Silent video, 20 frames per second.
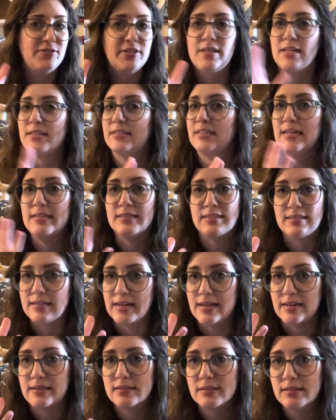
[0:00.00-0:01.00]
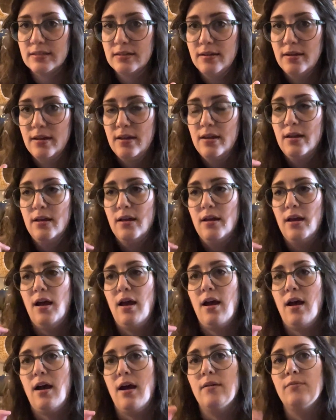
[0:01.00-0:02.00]
in this incident
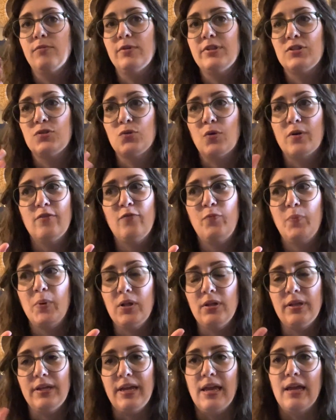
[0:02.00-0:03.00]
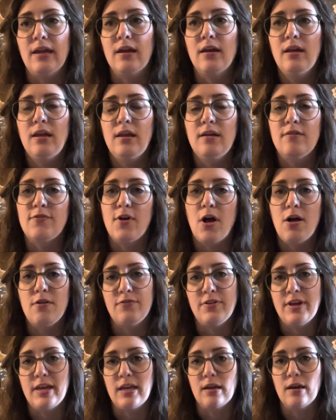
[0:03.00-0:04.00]
with sort of bullying
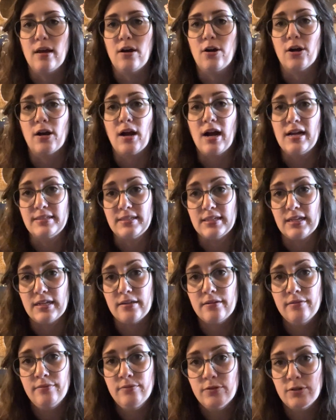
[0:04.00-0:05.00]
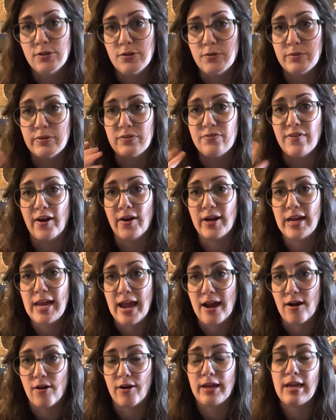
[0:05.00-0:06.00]
involving her cousin, who is very
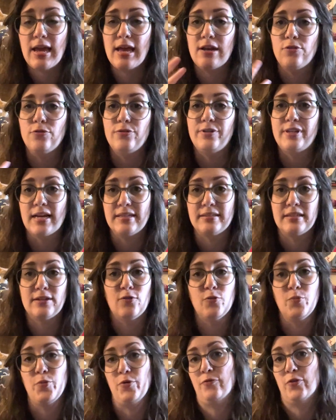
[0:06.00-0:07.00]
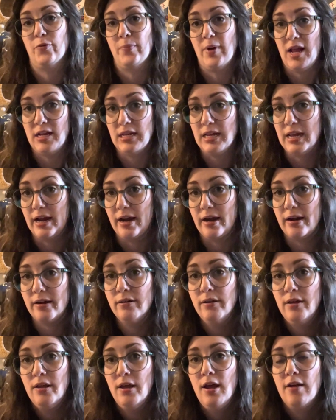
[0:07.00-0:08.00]
hairy and who doesn't remove her body
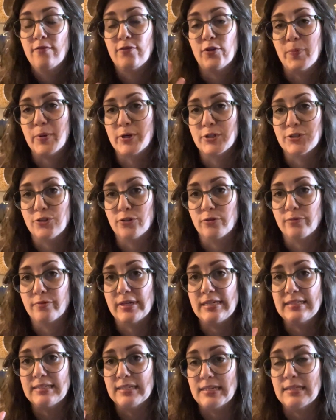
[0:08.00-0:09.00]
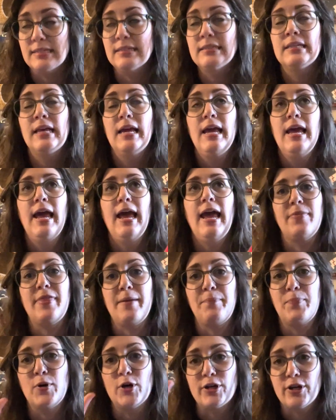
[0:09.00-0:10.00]
hair for personal reasons.
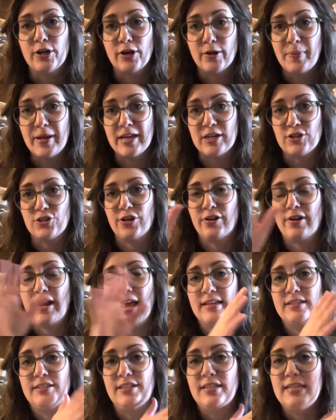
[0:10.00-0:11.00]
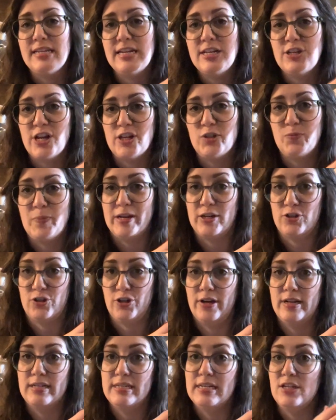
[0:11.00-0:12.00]
They put her picture next to TJ's
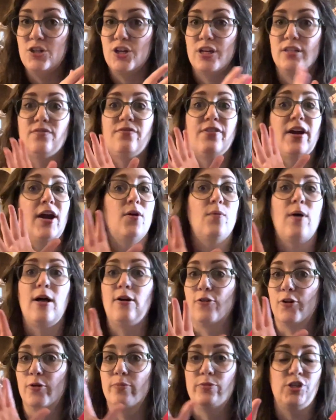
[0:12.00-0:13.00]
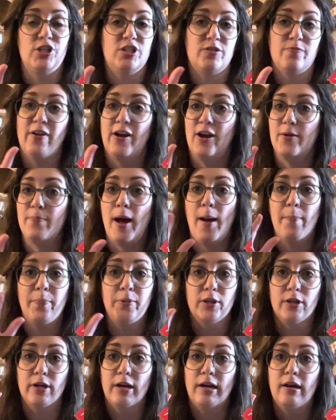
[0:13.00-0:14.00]
picture, and TJ's very well groomed. She's very
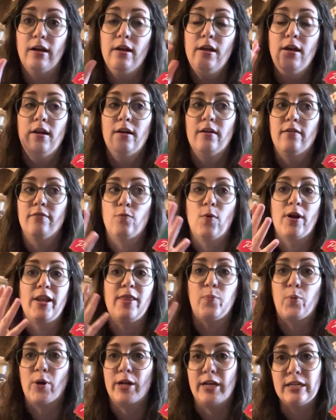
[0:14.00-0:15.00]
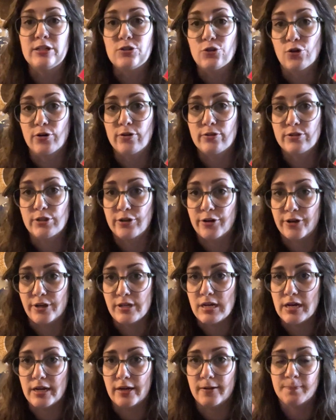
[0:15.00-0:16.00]
popular, one of the prettiest girls in her
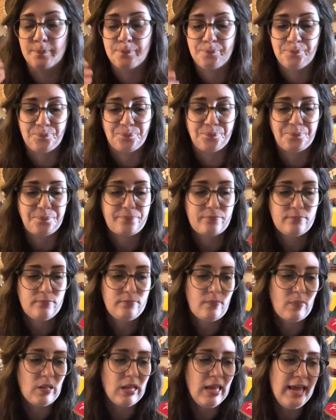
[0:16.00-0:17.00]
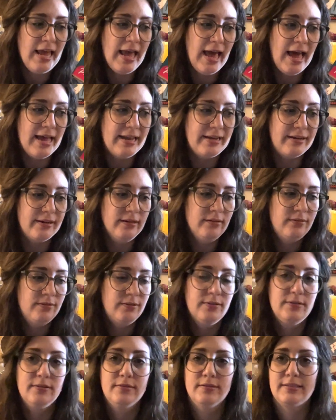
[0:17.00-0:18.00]
year, and
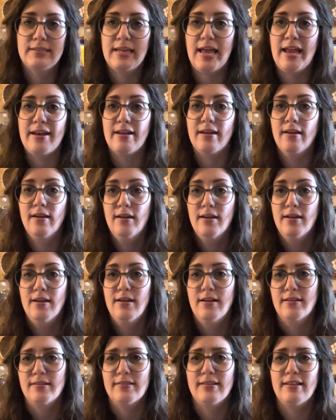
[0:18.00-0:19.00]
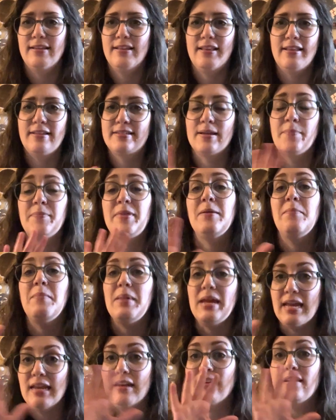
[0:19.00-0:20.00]
said something
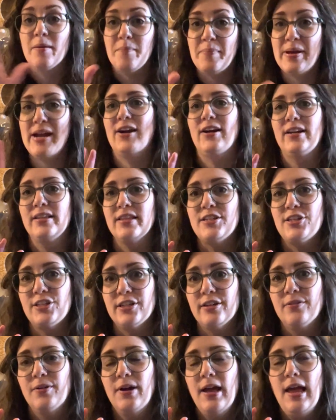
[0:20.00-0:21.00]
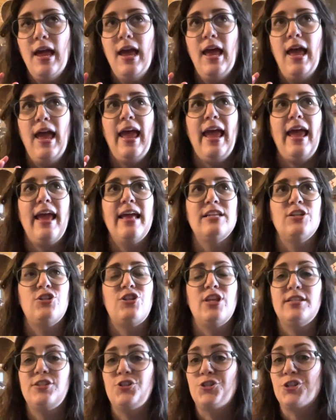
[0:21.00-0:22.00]
mean comparing the two. And
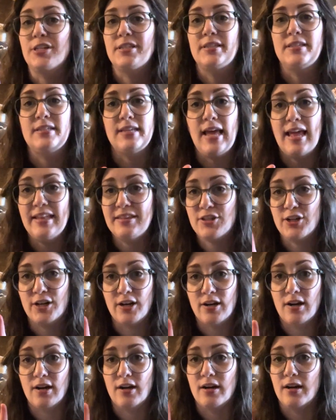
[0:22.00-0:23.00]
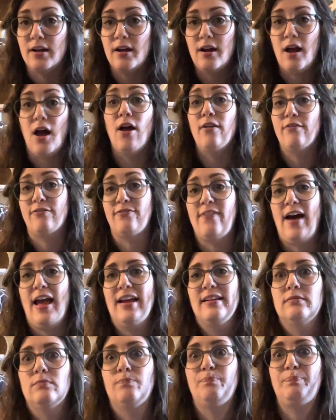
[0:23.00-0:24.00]
this just sets her on fire.
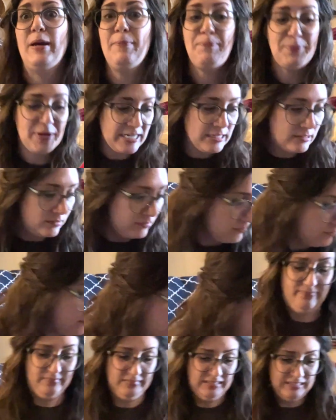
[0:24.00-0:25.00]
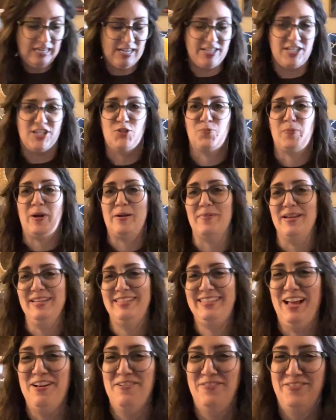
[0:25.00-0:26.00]
Pippin! I just sprayed
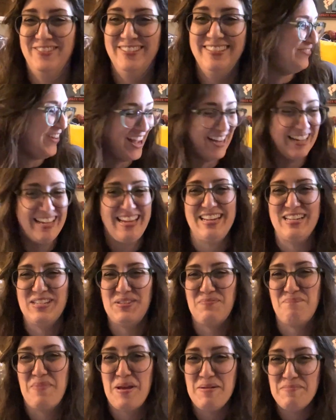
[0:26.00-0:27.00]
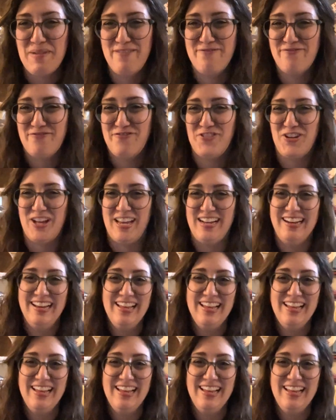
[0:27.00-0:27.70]
myself. He just bit my foot.